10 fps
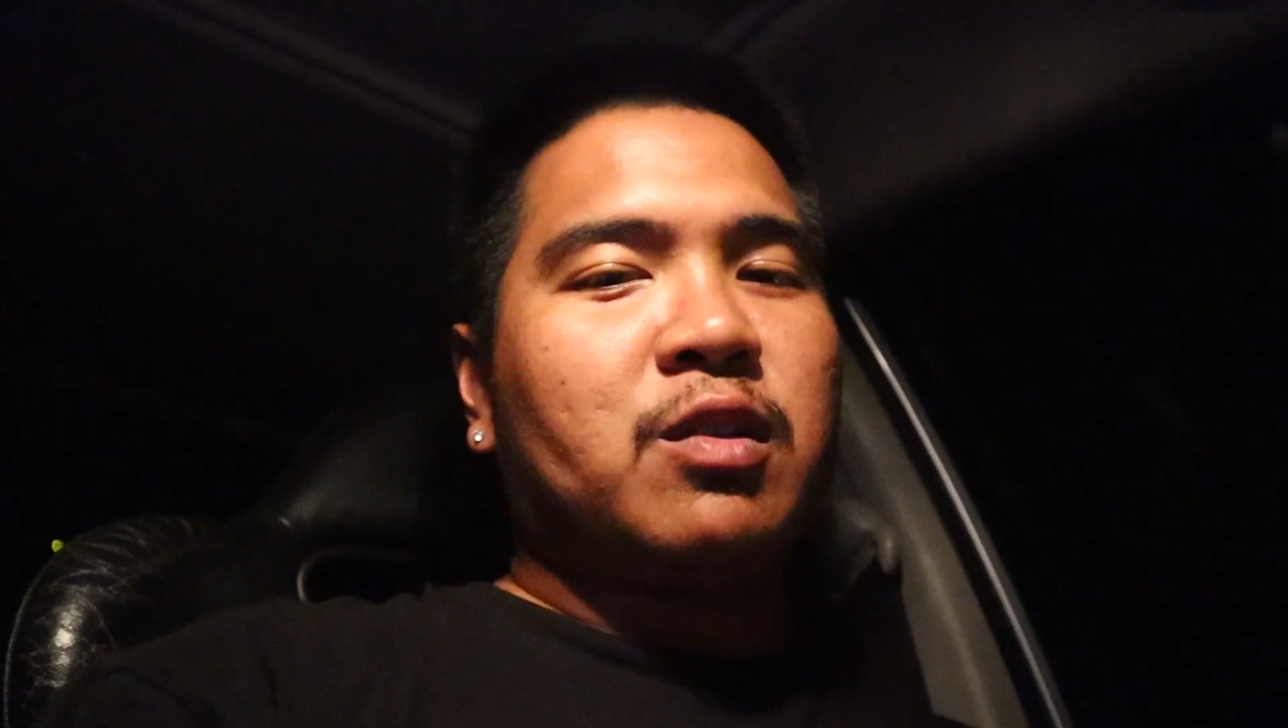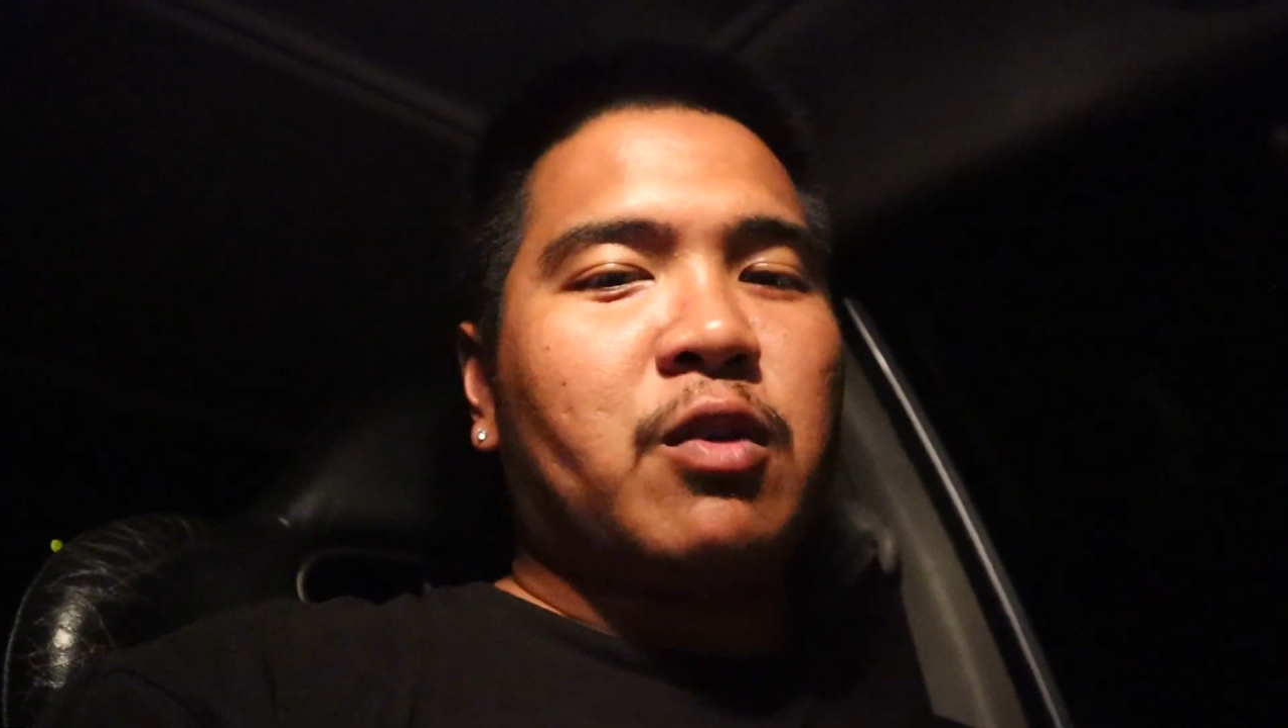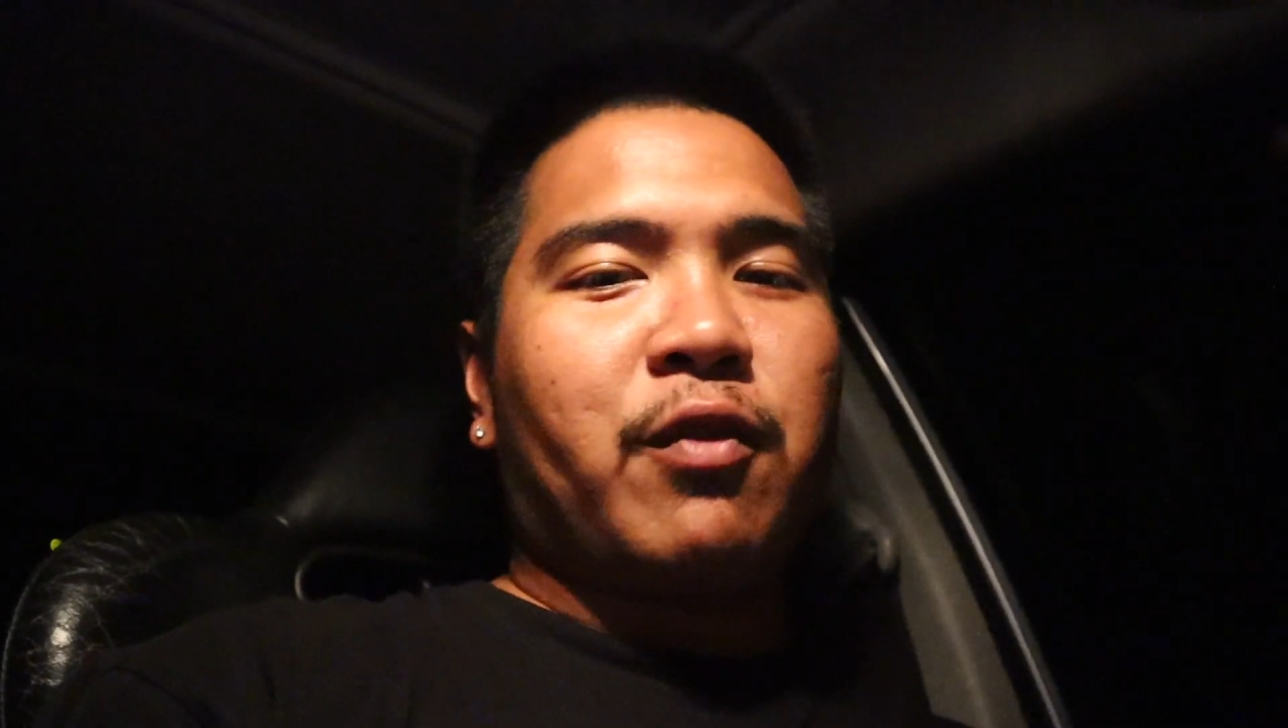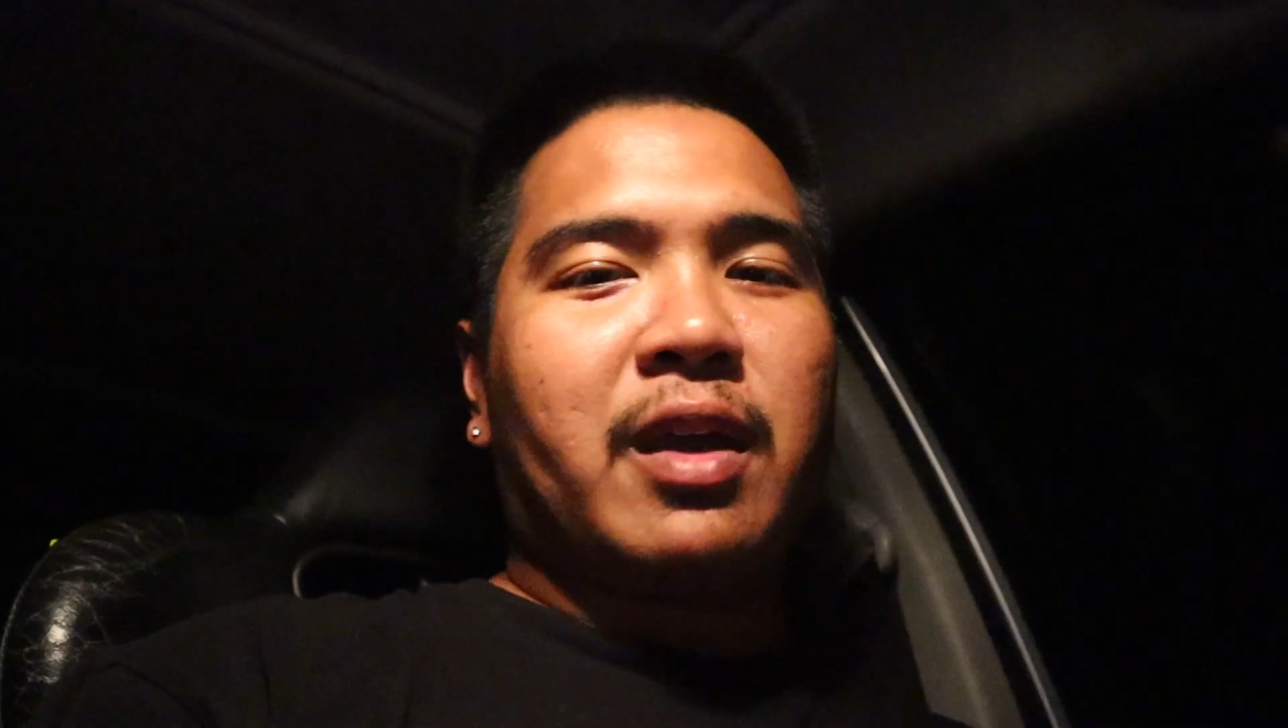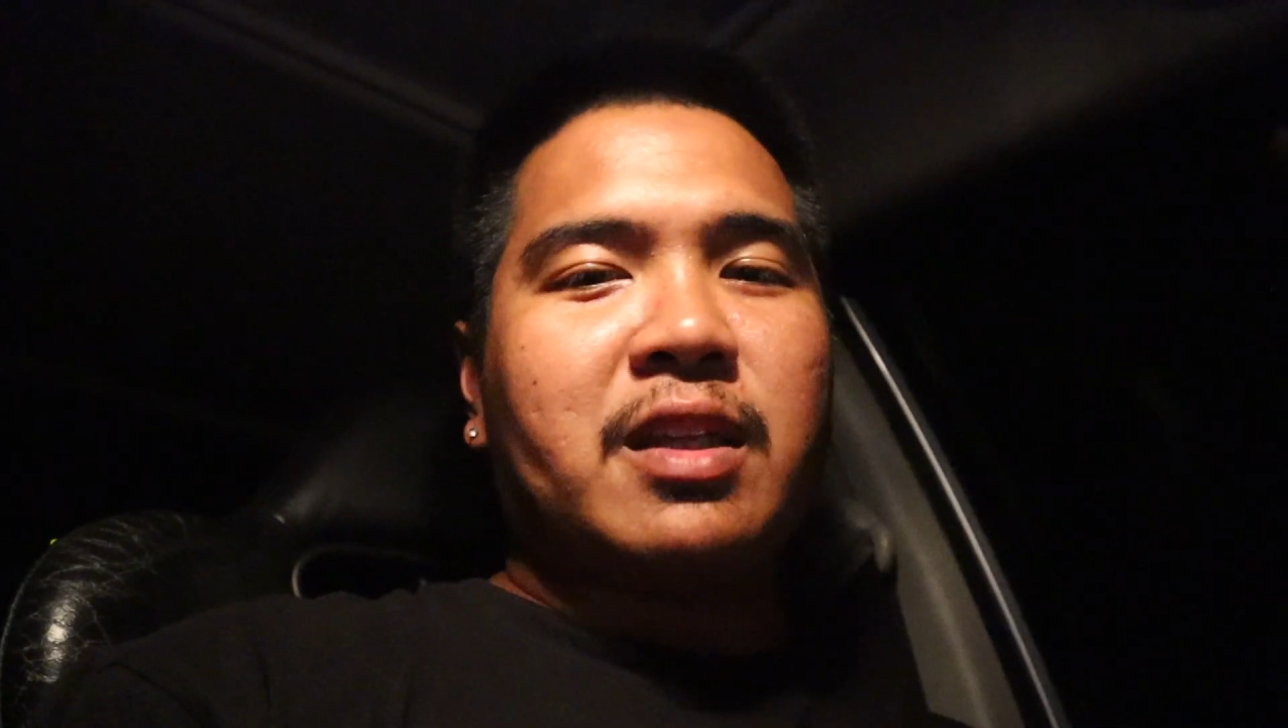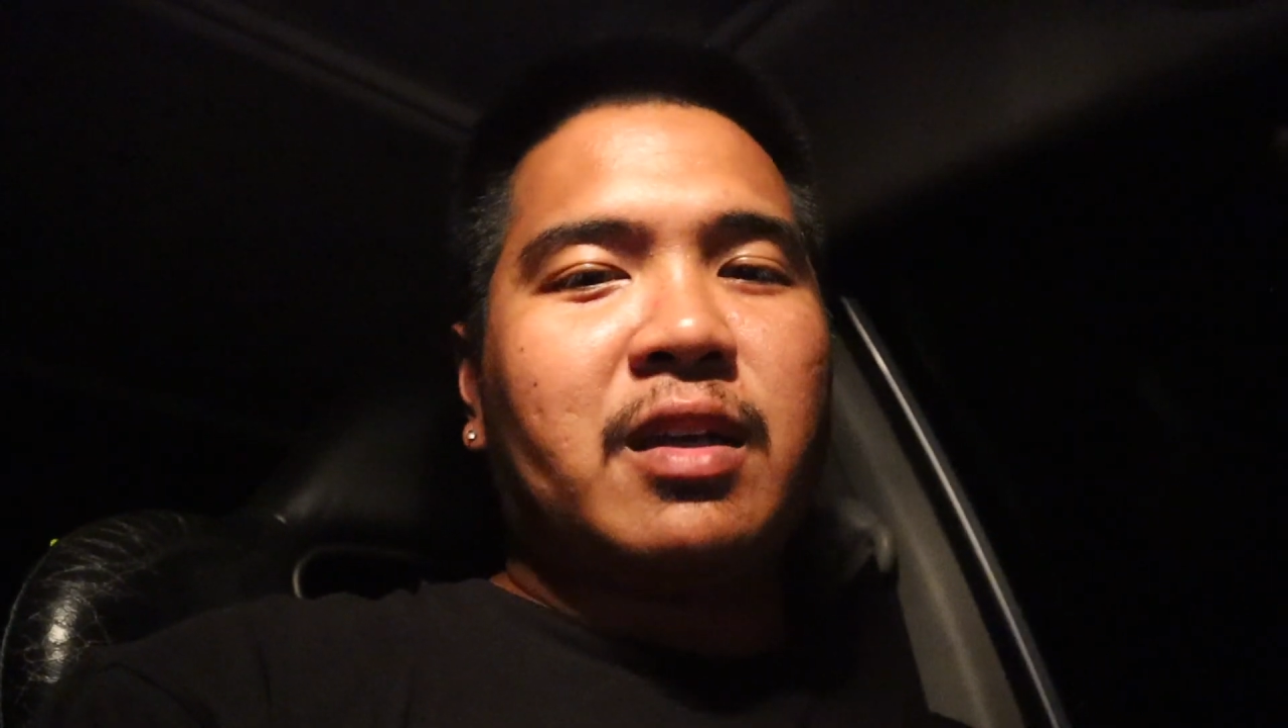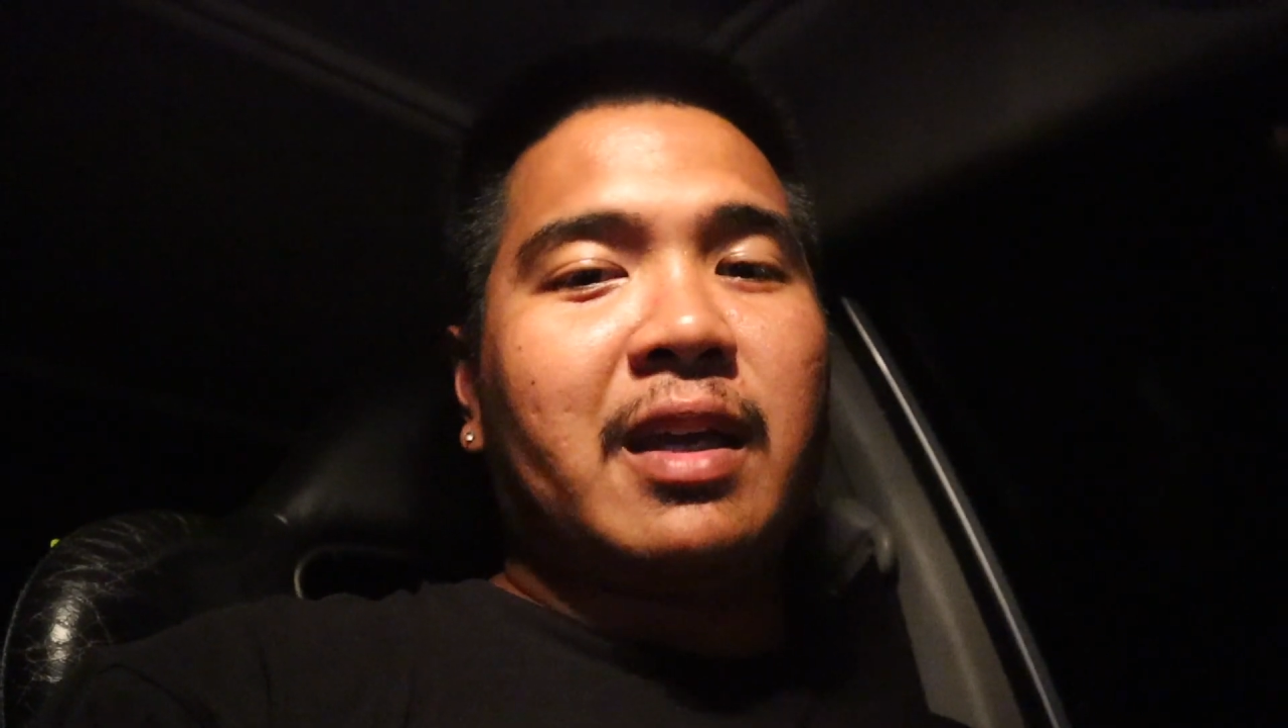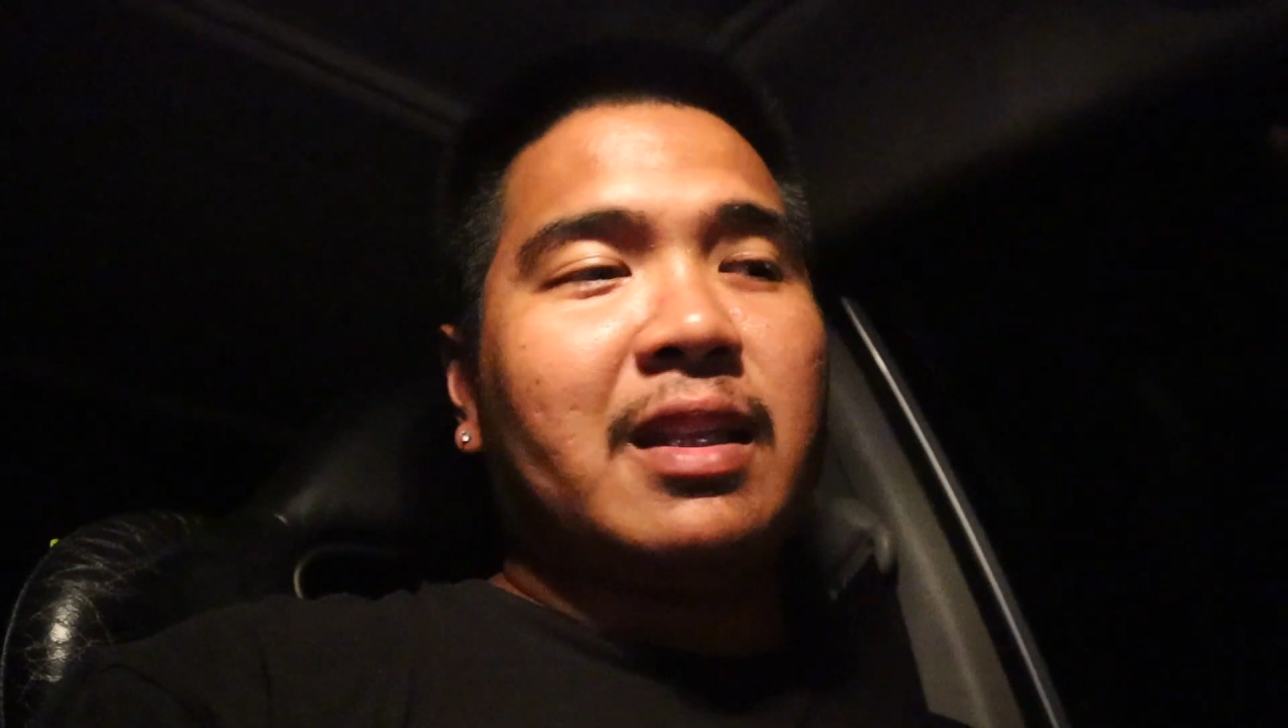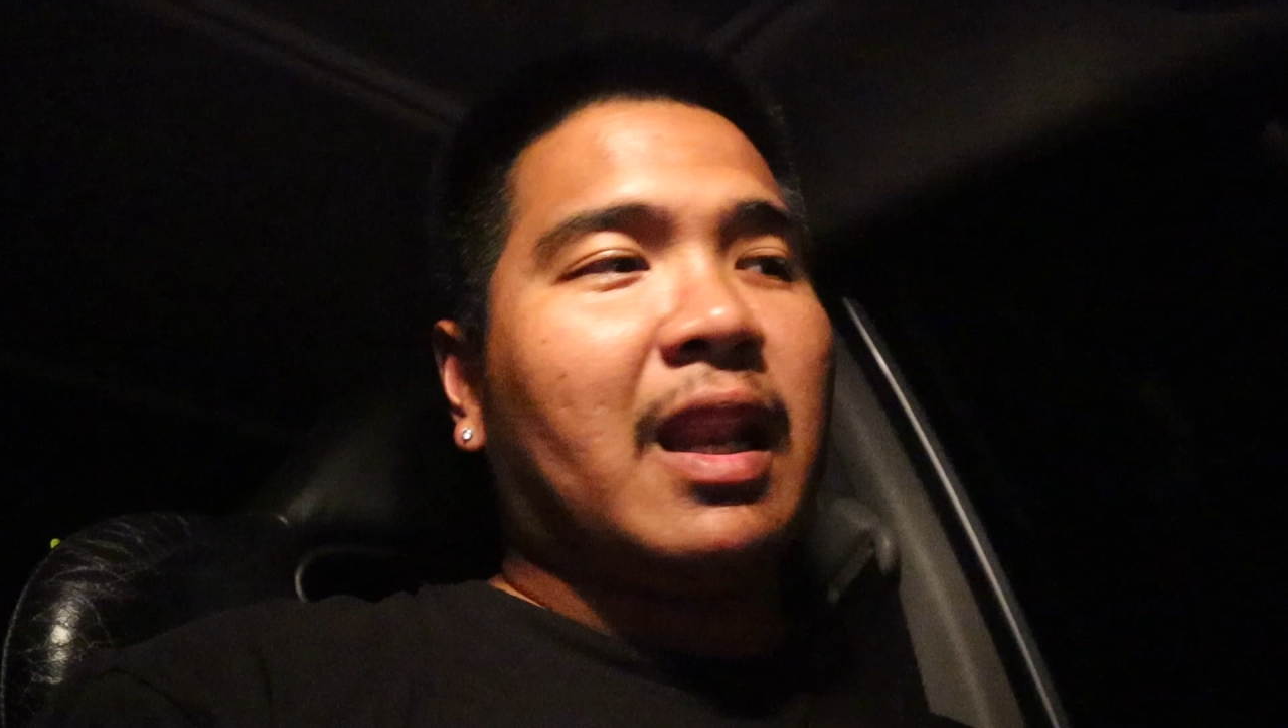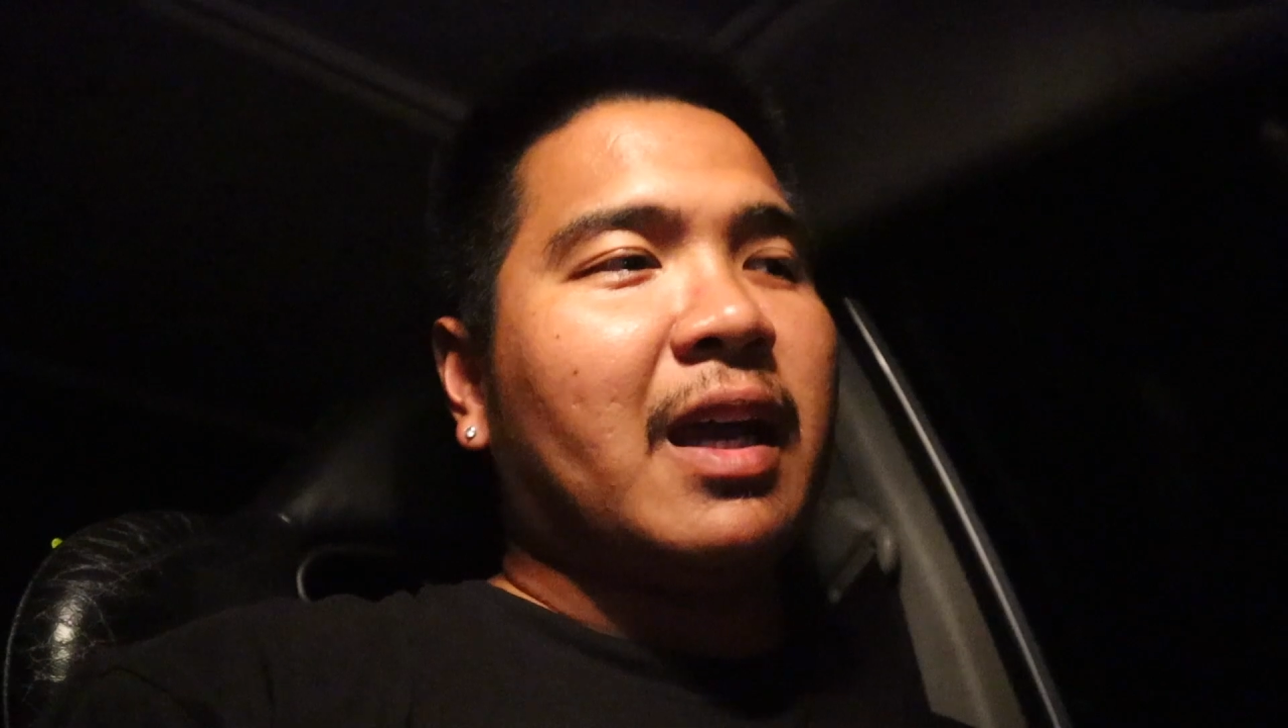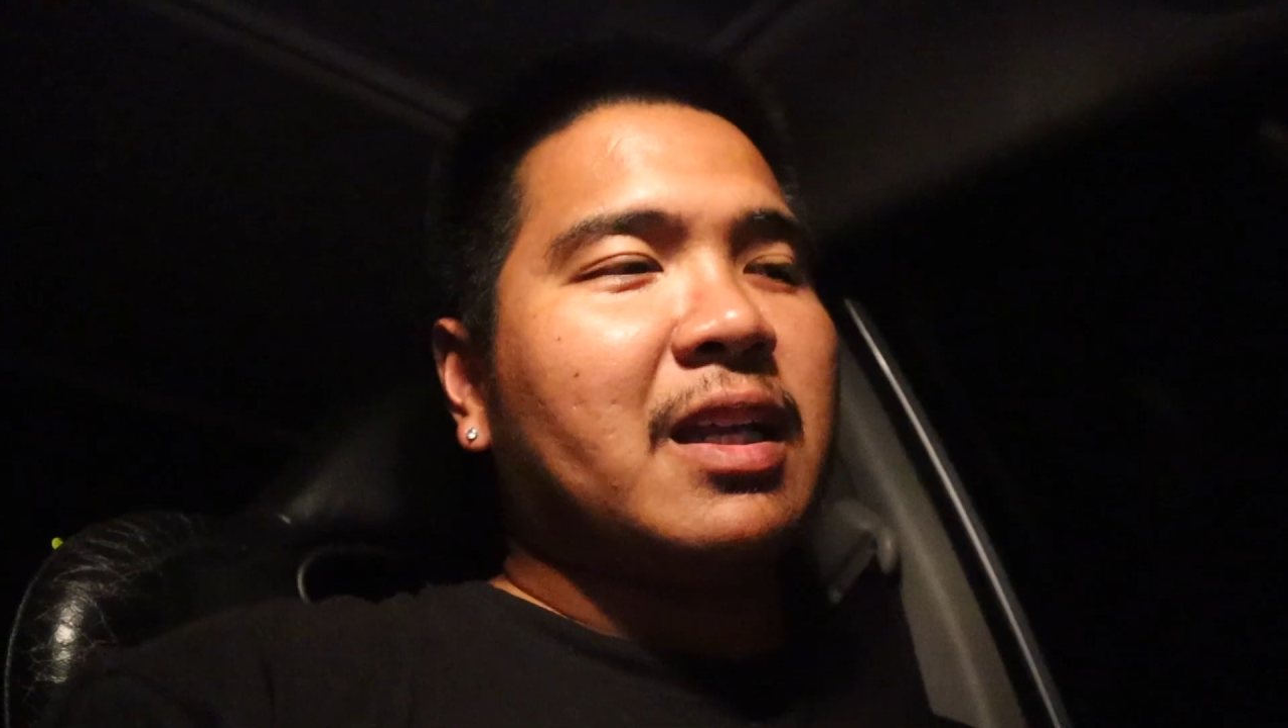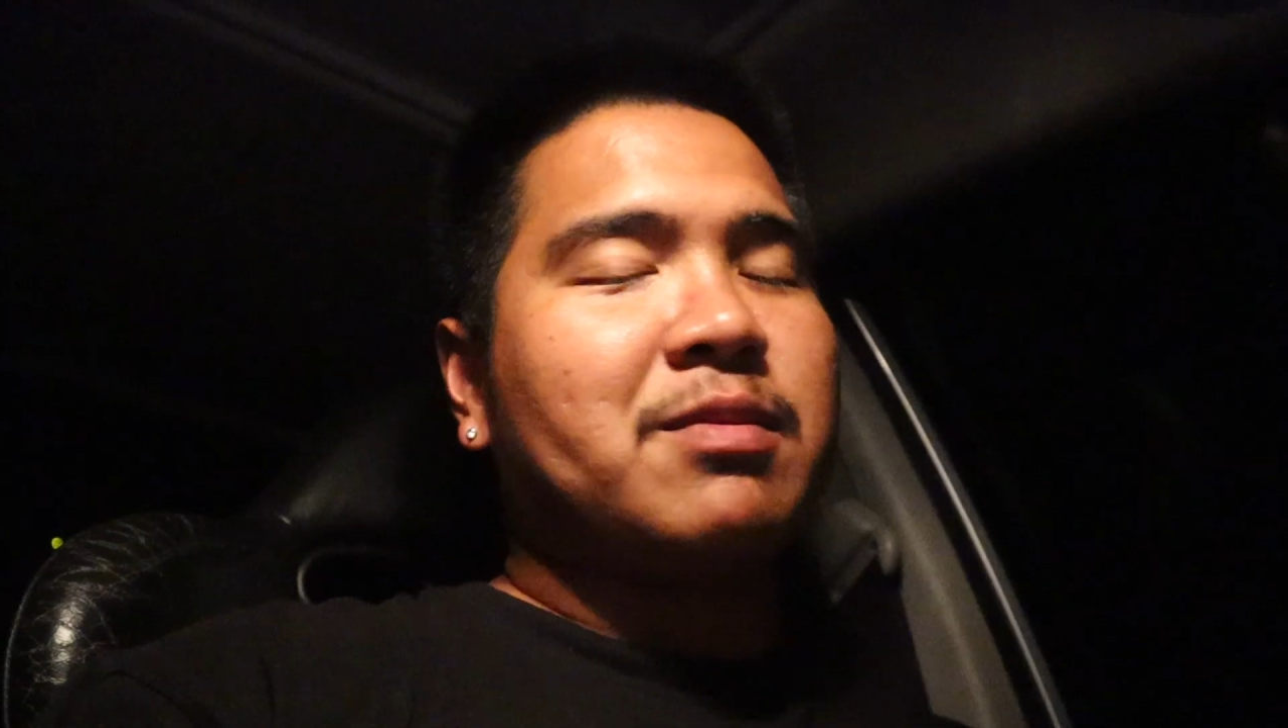Don't forget to hit the like